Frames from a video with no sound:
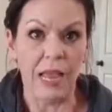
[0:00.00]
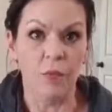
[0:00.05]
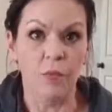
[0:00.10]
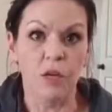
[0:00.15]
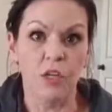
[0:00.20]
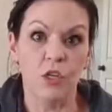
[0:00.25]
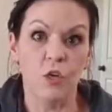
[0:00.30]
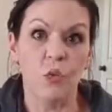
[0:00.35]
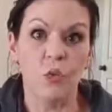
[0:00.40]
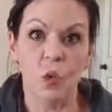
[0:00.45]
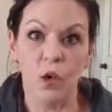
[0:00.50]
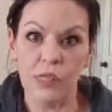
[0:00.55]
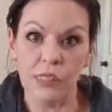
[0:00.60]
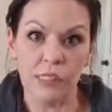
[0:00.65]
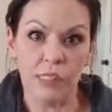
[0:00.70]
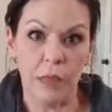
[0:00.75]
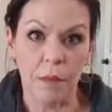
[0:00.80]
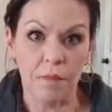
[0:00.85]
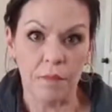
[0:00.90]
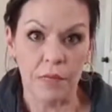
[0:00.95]
And when you
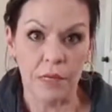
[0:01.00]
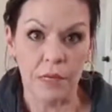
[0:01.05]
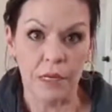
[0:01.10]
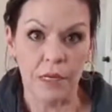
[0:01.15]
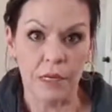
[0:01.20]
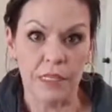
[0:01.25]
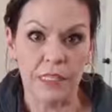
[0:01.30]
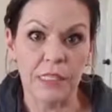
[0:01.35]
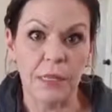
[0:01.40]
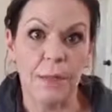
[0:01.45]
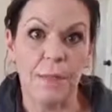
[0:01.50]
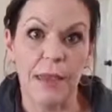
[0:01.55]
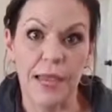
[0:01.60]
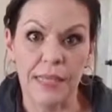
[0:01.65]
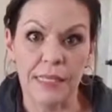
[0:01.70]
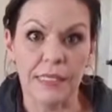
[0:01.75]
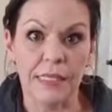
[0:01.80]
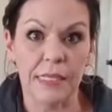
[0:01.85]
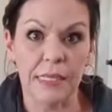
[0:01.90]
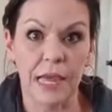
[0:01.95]
want something, it's
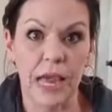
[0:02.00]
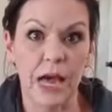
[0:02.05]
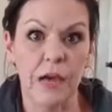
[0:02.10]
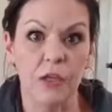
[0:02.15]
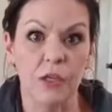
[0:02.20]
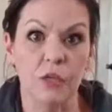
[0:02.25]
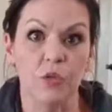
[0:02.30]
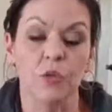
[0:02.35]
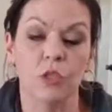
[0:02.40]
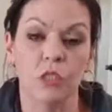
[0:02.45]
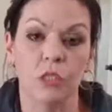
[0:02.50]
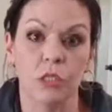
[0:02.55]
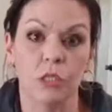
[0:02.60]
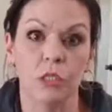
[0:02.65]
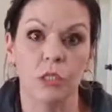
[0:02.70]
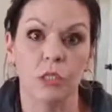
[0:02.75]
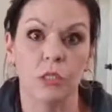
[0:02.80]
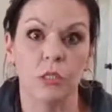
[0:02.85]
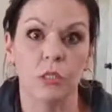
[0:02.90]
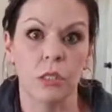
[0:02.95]
amazing how you will
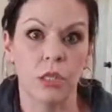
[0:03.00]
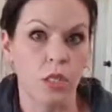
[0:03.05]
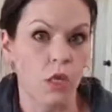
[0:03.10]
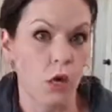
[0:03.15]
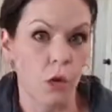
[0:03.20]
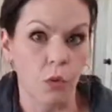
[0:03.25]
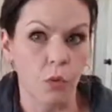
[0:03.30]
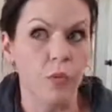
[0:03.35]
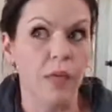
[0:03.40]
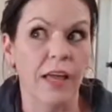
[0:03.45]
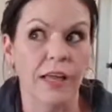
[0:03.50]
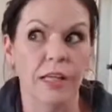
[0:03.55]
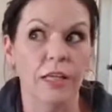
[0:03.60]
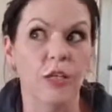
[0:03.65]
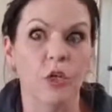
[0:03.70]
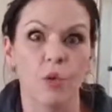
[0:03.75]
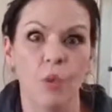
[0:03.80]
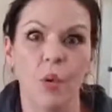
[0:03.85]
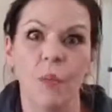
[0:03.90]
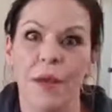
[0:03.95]
just, you know,
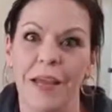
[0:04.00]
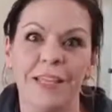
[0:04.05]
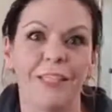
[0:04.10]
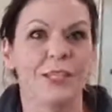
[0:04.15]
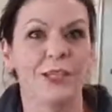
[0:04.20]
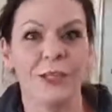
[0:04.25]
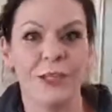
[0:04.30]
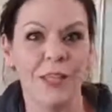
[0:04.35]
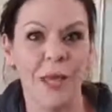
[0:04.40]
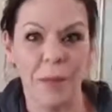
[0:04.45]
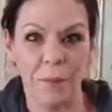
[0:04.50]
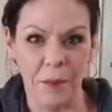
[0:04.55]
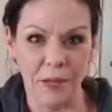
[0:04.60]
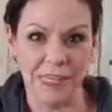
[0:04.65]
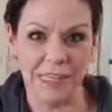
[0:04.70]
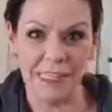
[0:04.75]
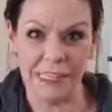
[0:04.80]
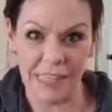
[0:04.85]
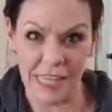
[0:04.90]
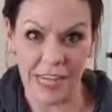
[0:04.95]
like, you will make sure that
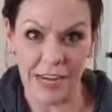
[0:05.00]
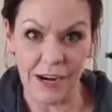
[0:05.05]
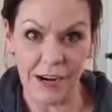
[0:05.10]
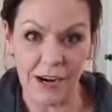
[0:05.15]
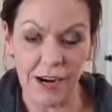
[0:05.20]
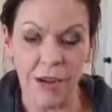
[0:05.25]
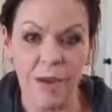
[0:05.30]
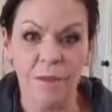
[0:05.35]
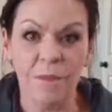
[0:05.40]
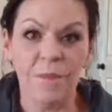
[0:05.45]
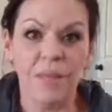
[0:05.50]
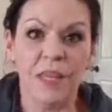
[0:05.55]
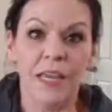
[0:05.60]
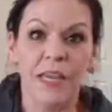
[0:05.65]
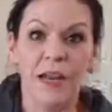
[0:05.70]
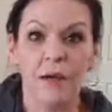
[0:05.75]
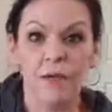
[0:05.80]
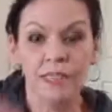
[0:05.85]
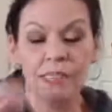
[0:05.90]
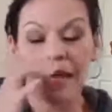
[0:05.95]
money is there.
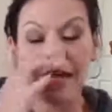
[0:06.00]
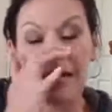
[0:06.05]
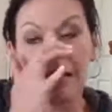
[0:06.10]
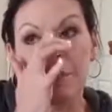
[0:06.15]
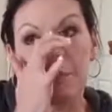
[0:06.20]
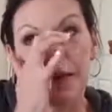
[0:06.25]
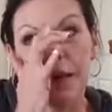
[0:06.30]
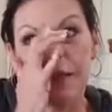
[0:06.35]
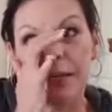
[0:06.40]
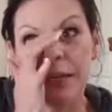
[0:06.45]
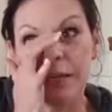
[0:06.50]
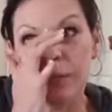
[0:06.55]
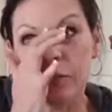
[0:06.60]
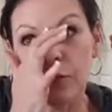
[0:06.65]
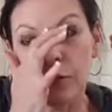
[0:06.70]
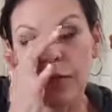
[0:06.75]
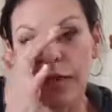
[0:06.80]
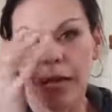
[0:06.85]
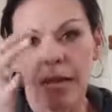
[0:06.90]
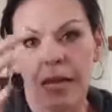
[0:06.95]
And I was laying in bed
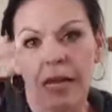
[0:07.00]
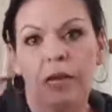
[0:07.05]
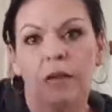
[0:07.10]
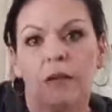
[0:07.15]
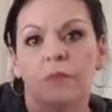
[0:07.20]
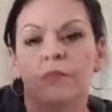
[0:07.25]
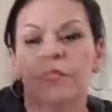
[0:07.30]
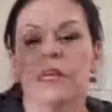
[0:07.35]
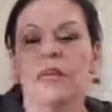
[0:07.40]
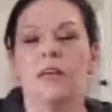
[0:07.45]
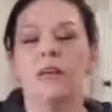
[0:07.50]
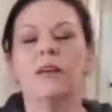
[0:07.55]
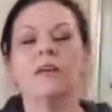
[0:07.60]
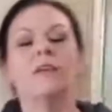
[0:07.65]
yesterday, and I was like,